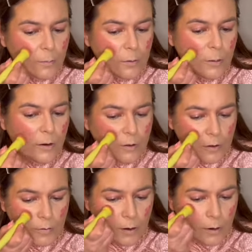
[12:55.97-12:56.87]
Maybe I should
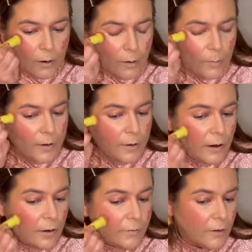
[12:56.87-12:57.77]
have done a bit
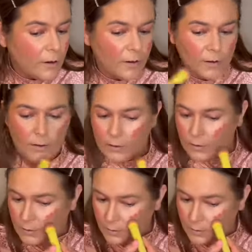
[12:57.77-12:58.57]
carefuler.